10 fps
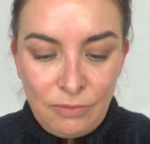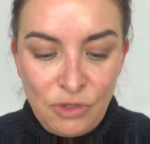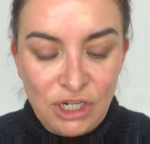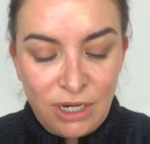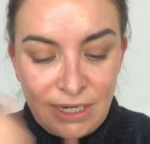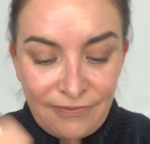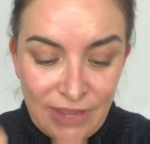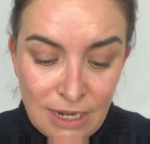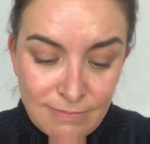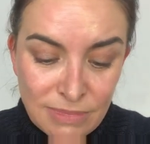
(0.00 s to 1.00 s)
which I
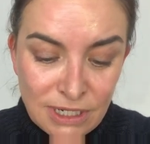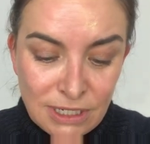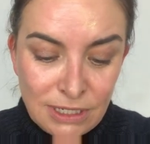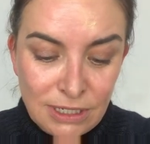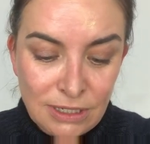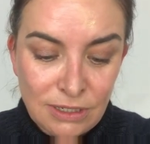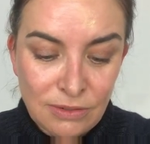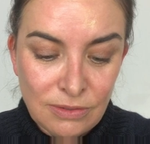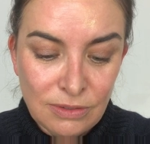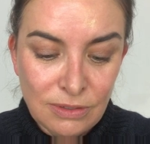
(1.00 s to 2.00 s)
developed,
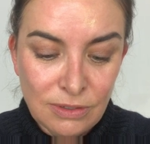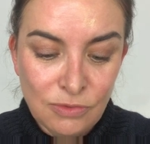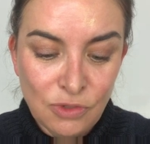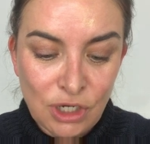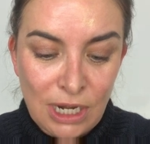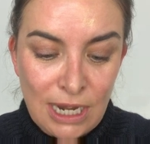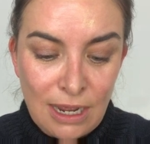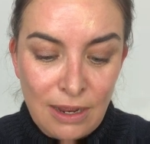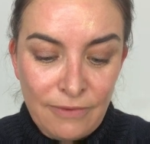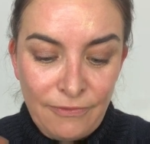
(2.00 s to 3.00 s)
which I
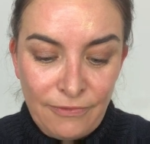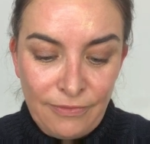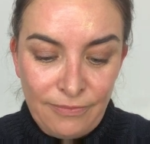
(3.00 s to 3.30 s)
love.